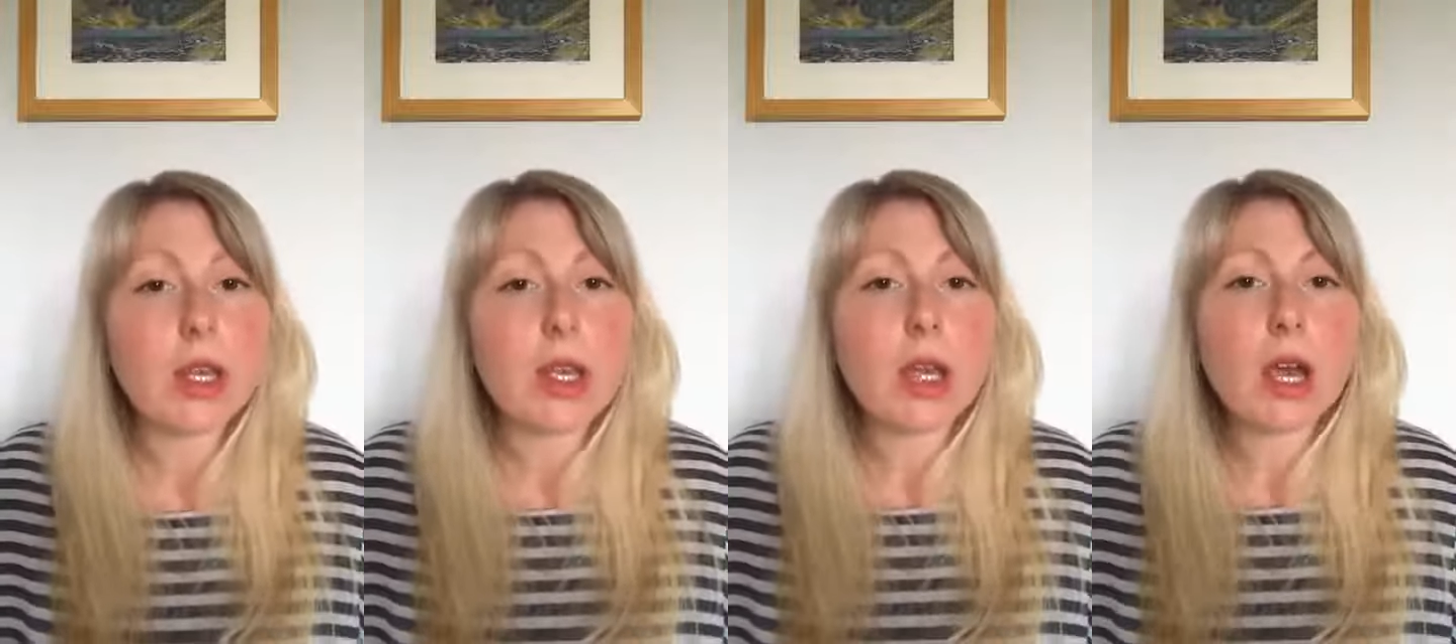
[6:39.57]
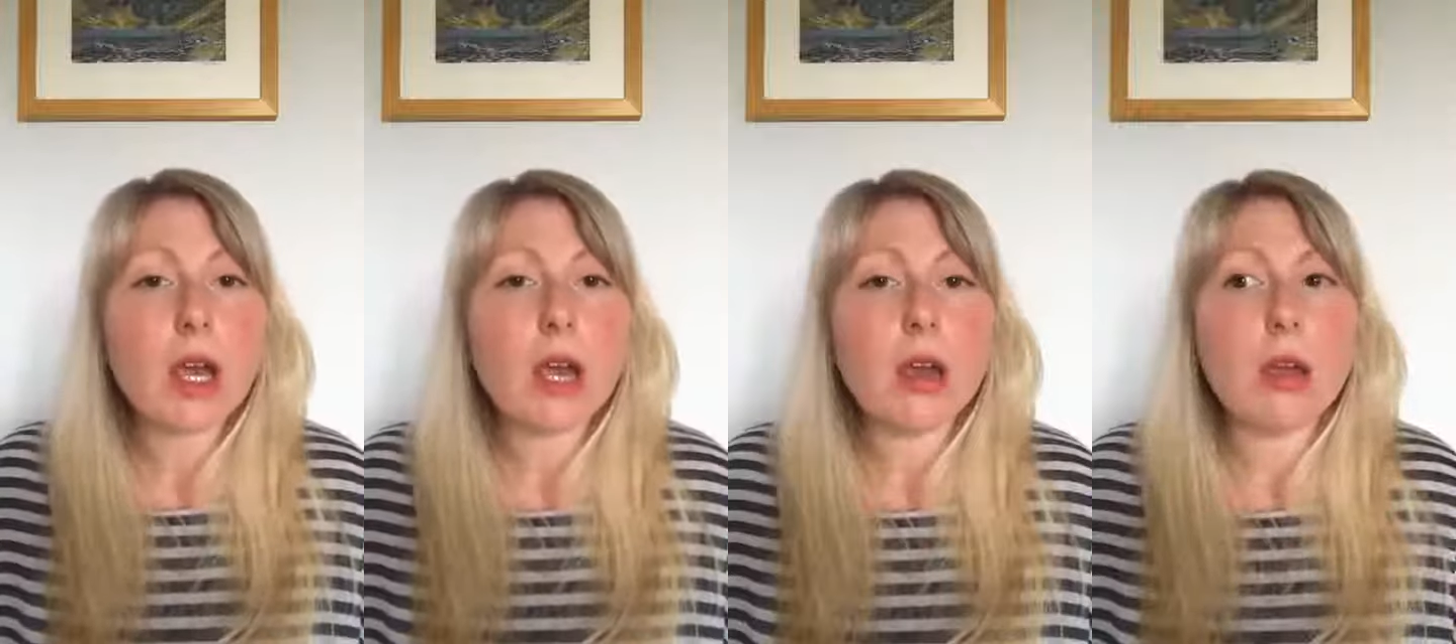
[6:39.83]

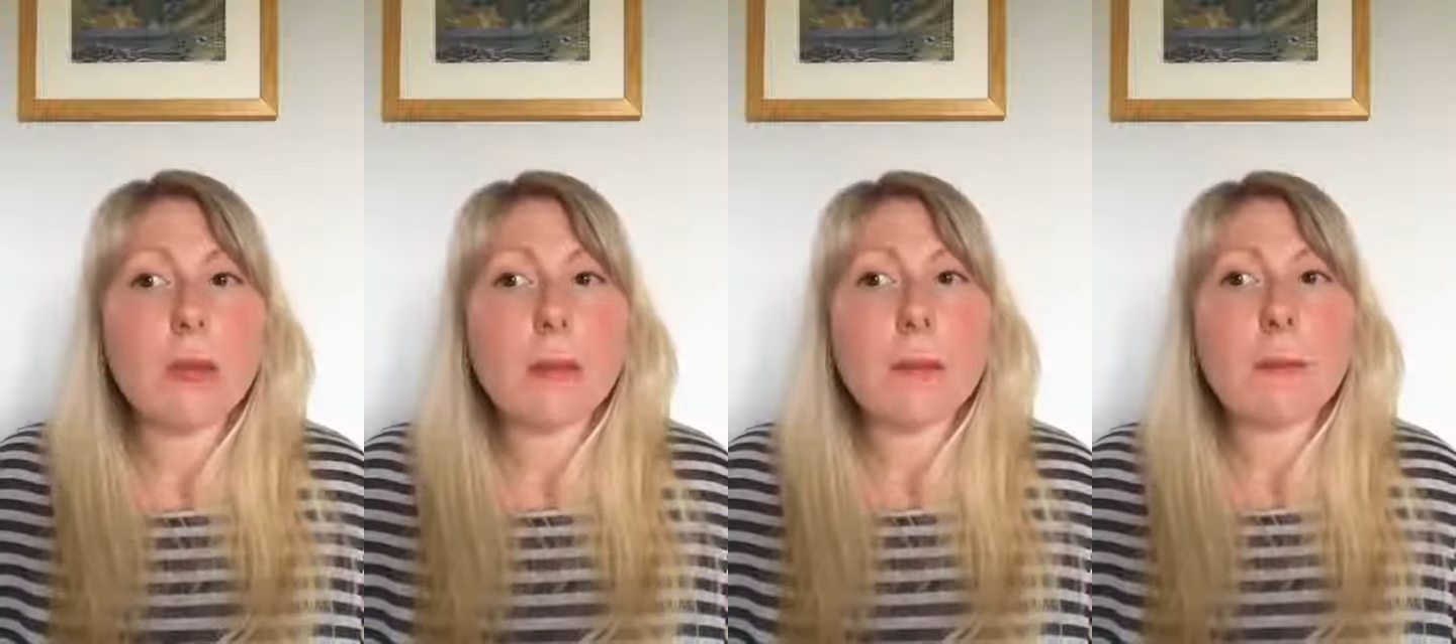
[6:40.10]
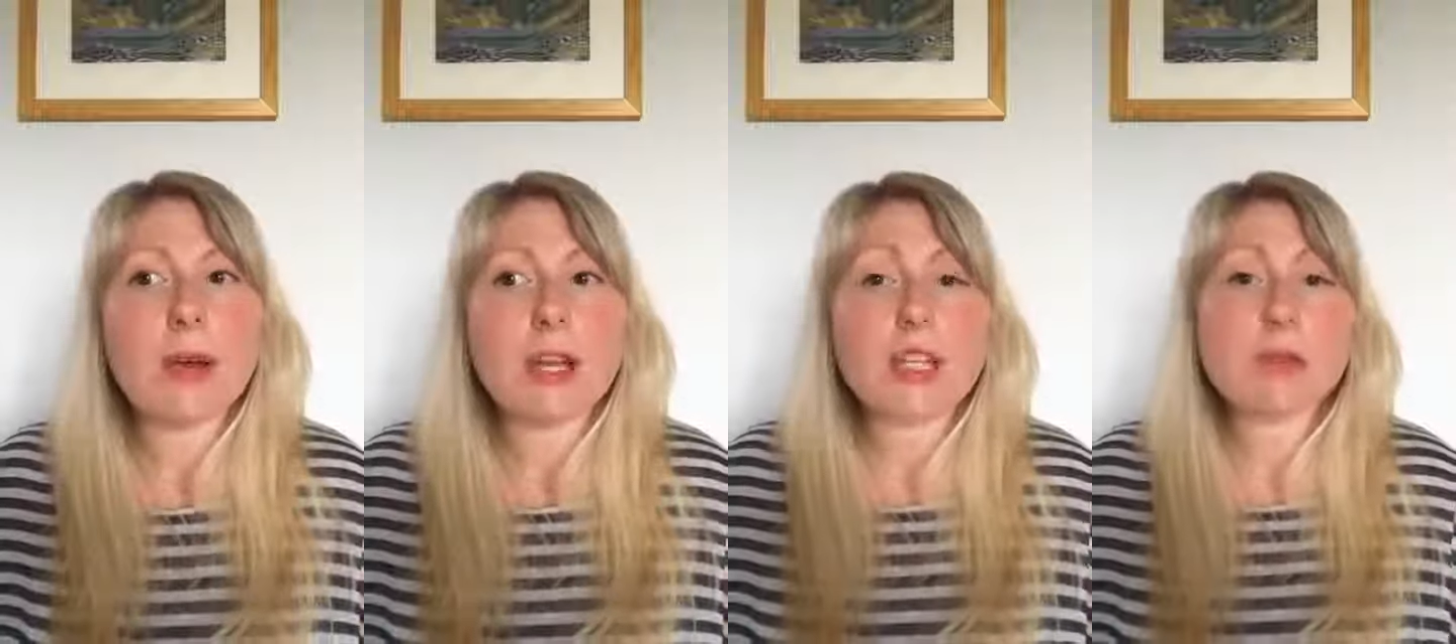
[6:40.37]

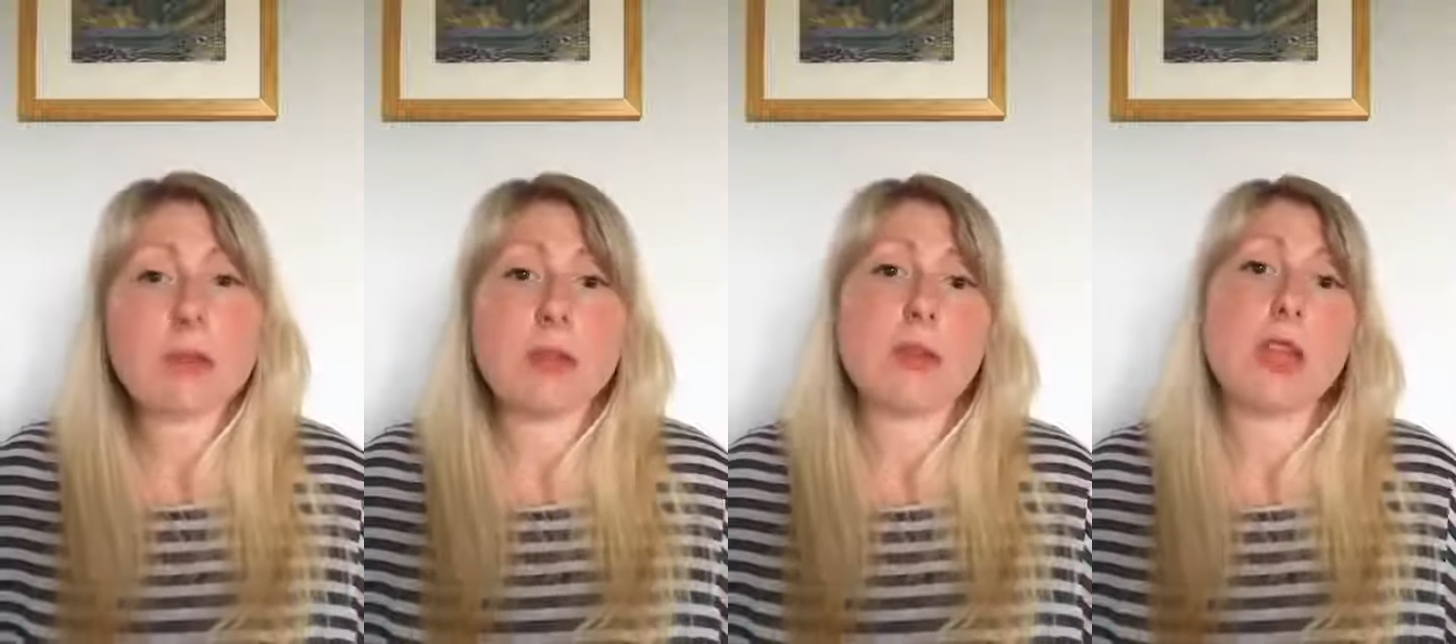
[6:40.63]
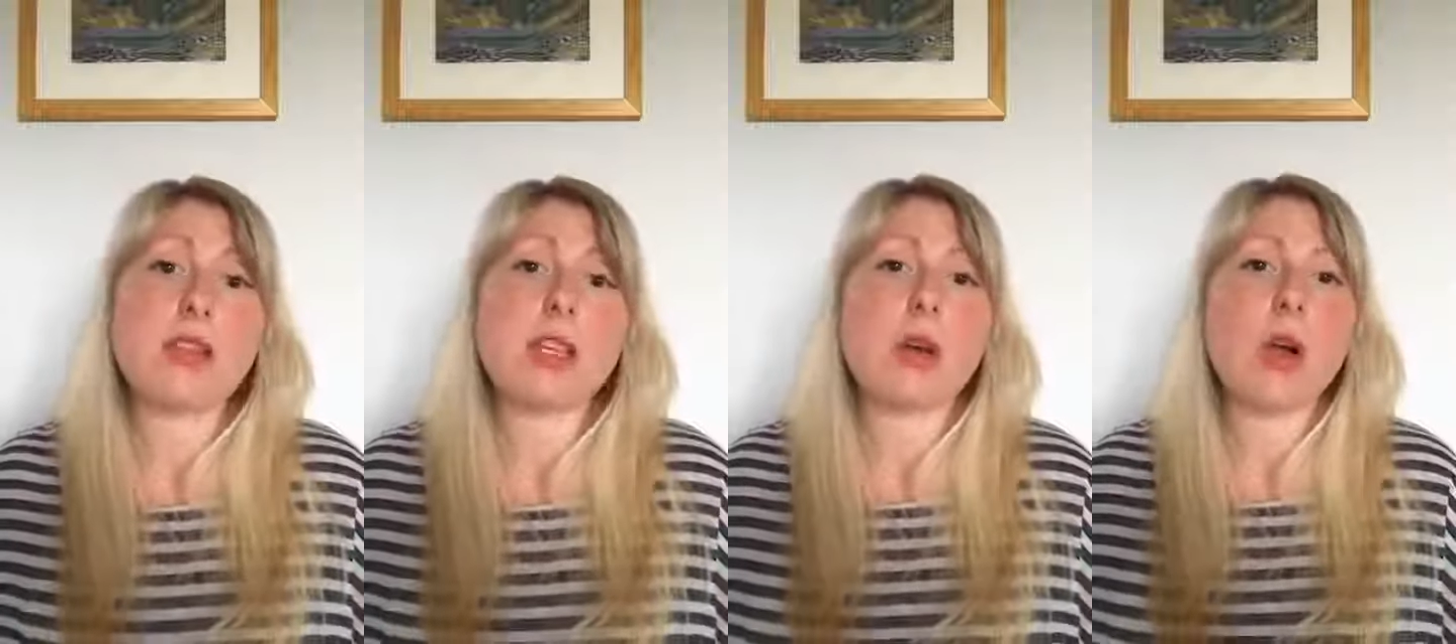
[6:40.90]
But it's worth
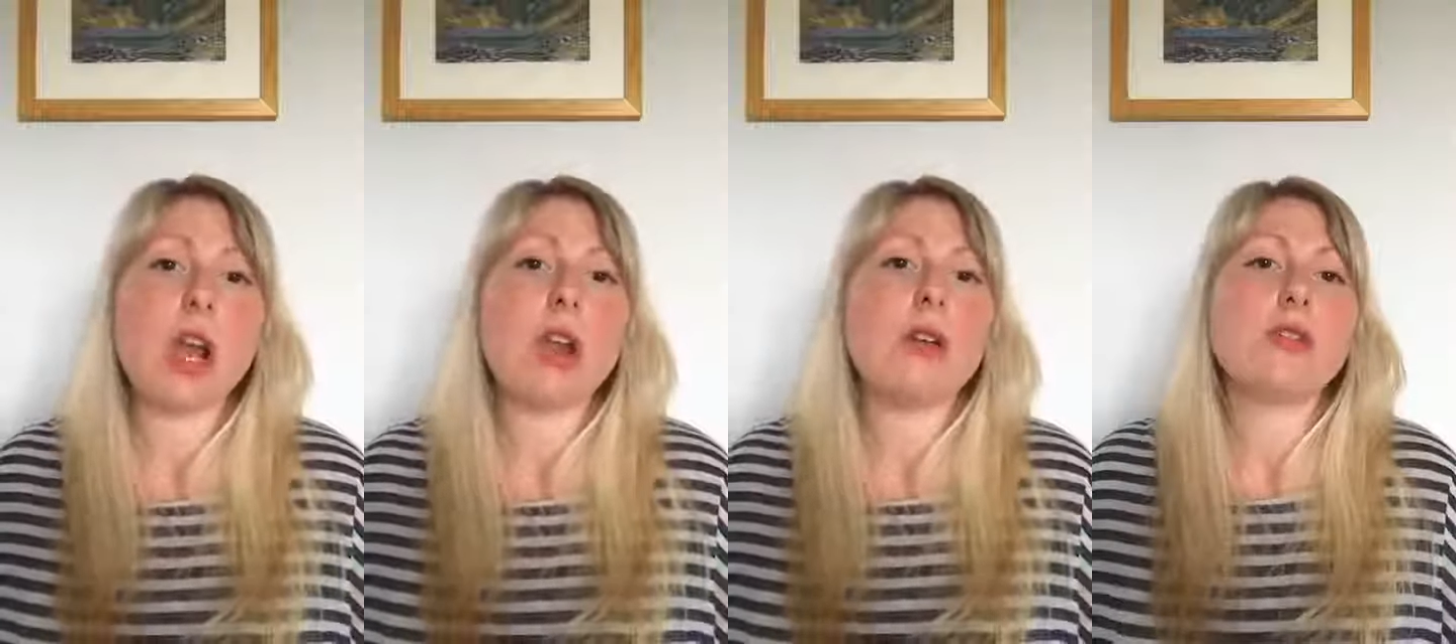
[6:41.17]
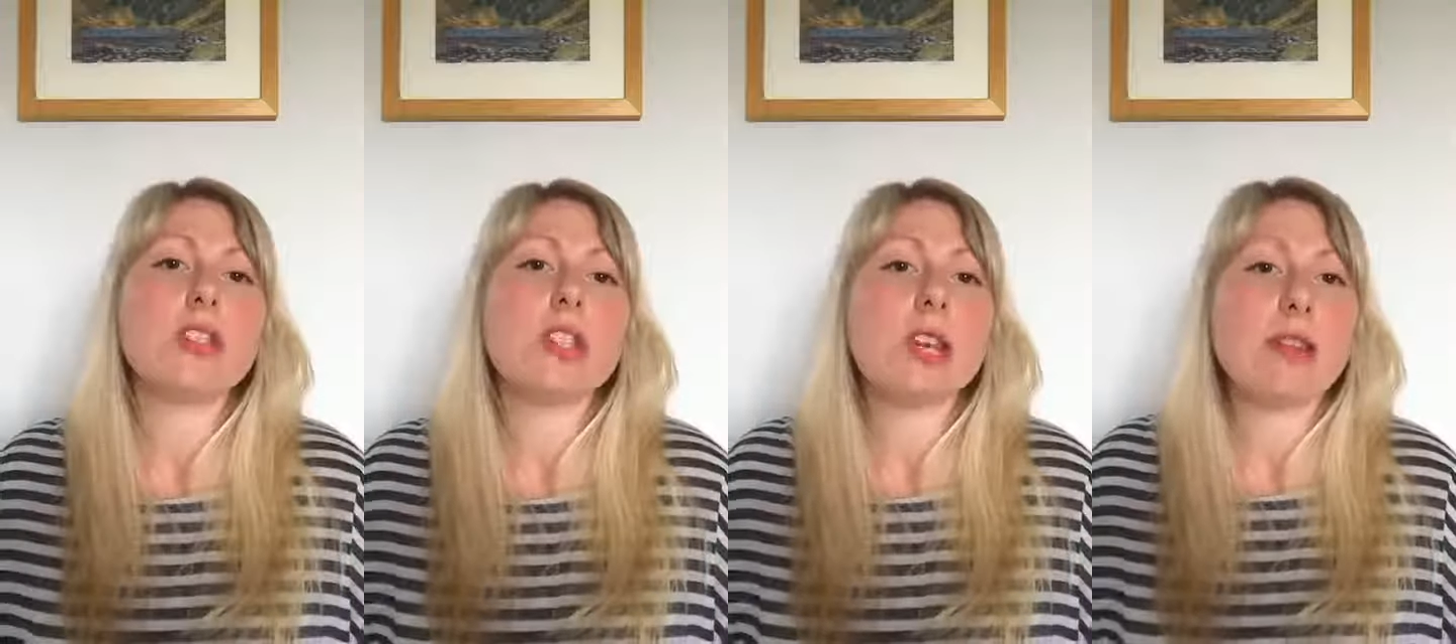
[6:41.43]
noting quite a lot
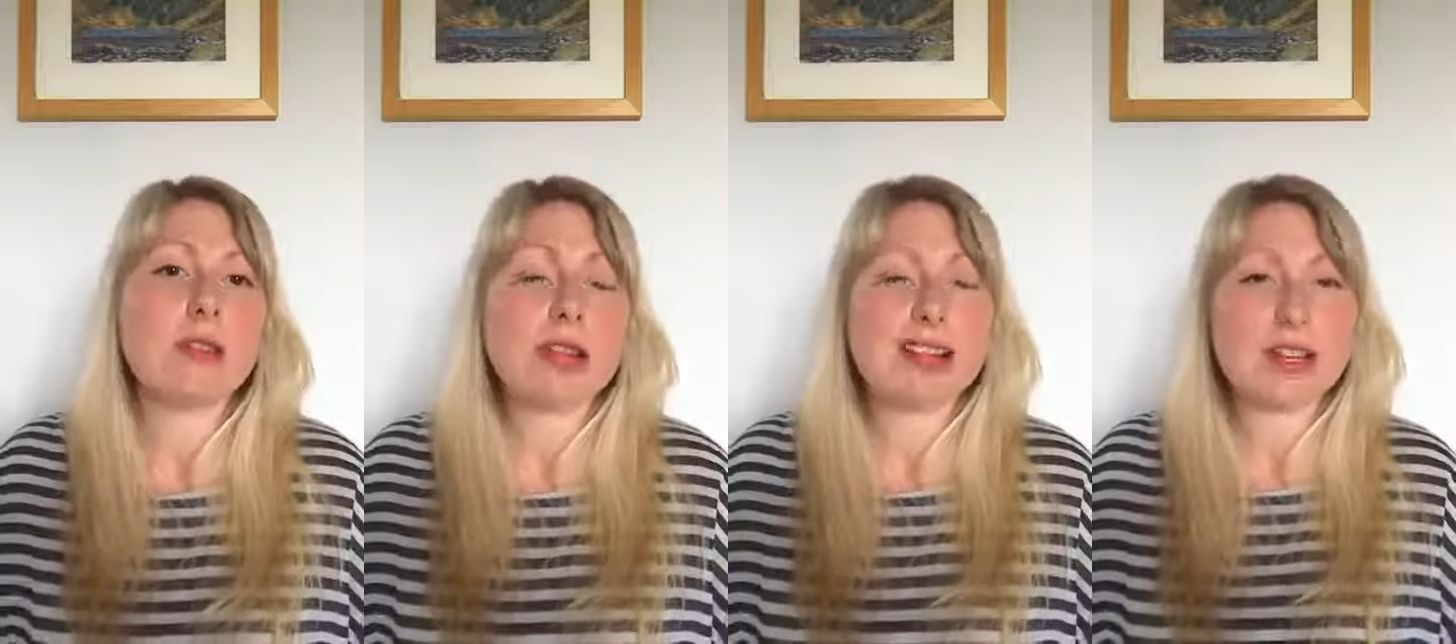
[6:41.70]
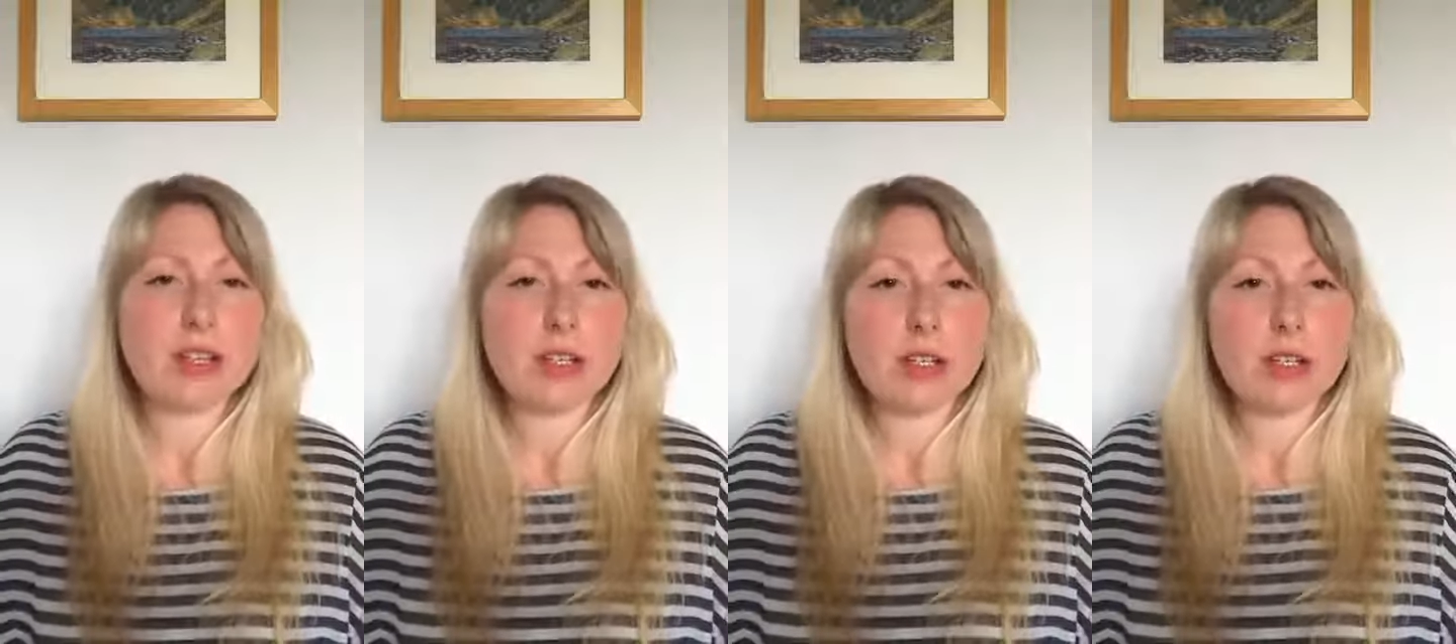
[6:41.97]
of generic